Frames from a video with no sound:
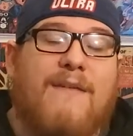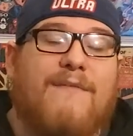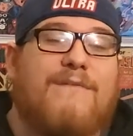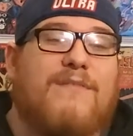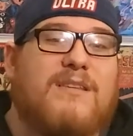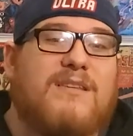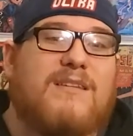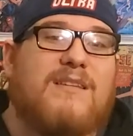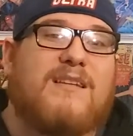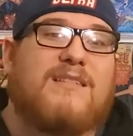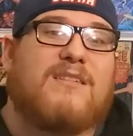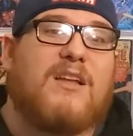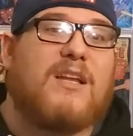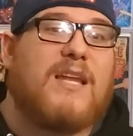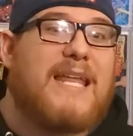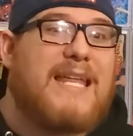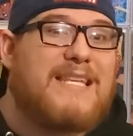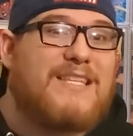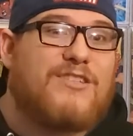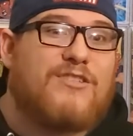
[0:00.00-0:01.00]
Visit us
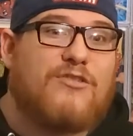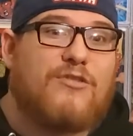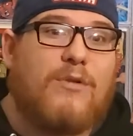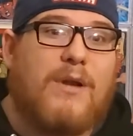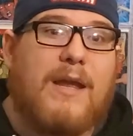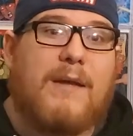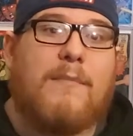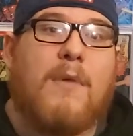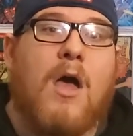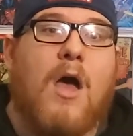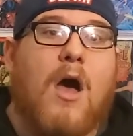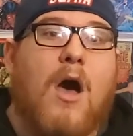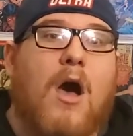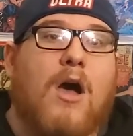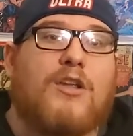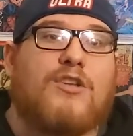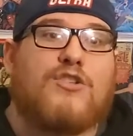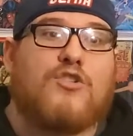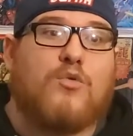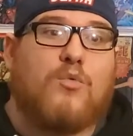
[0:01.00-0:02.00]
on Instagram,
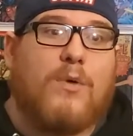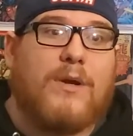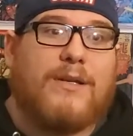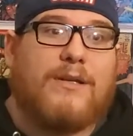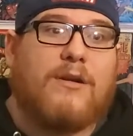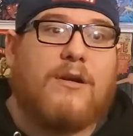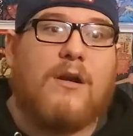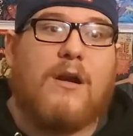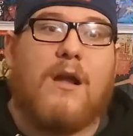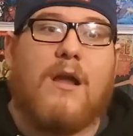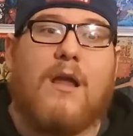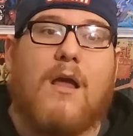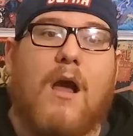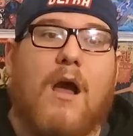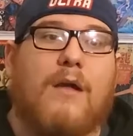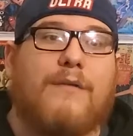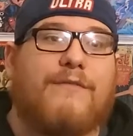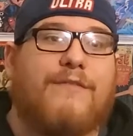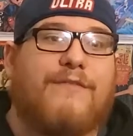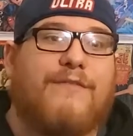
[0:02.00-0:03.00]
on Twitter,
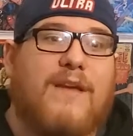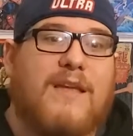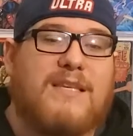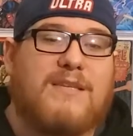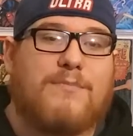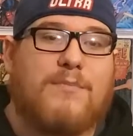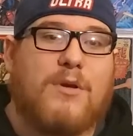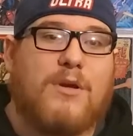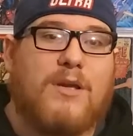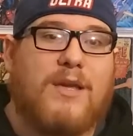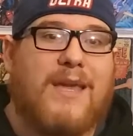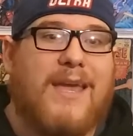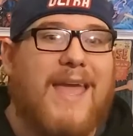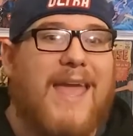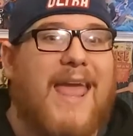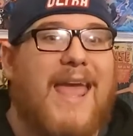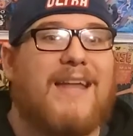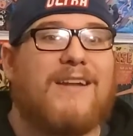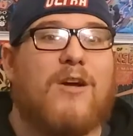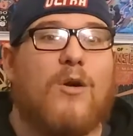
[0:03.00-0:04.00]
on Facebook,
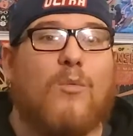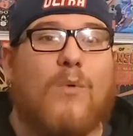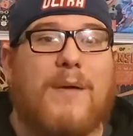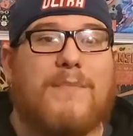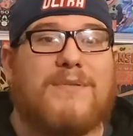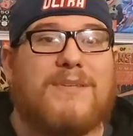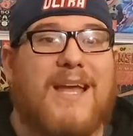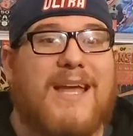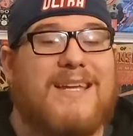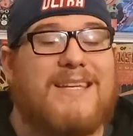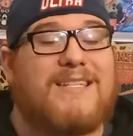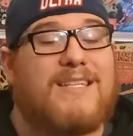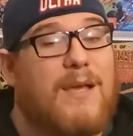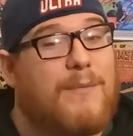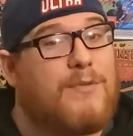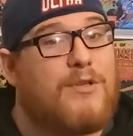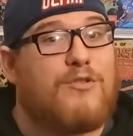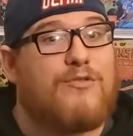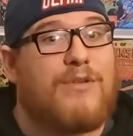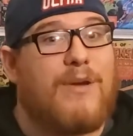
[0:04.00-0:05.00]
and our website,
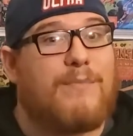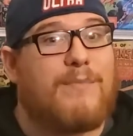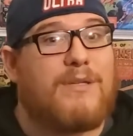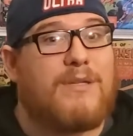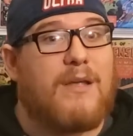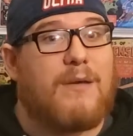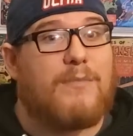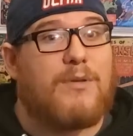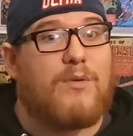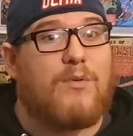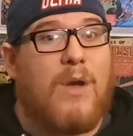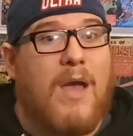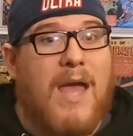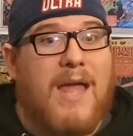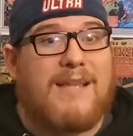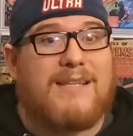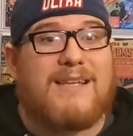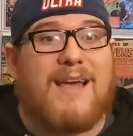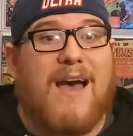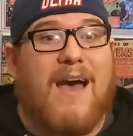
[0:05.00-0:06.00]

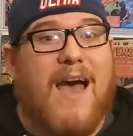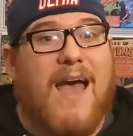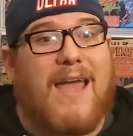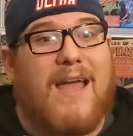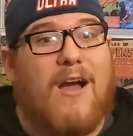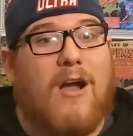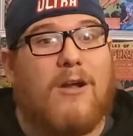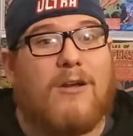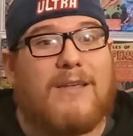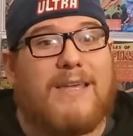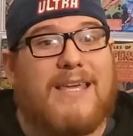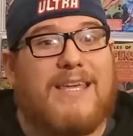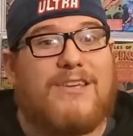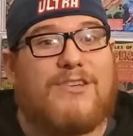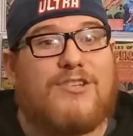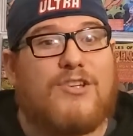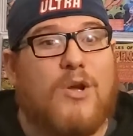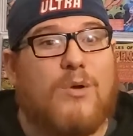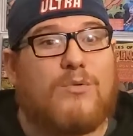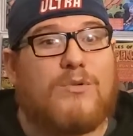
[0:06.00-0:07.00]

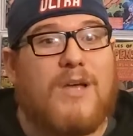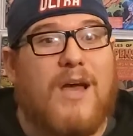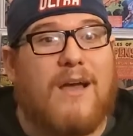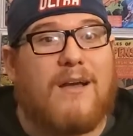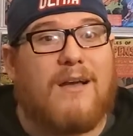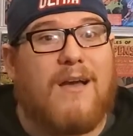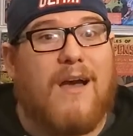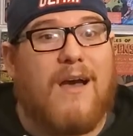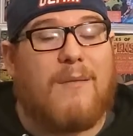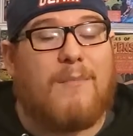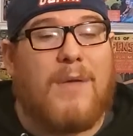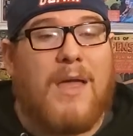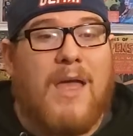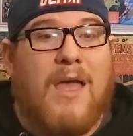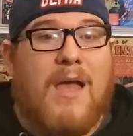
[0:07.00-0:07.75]
www.iheartgeekshow.com.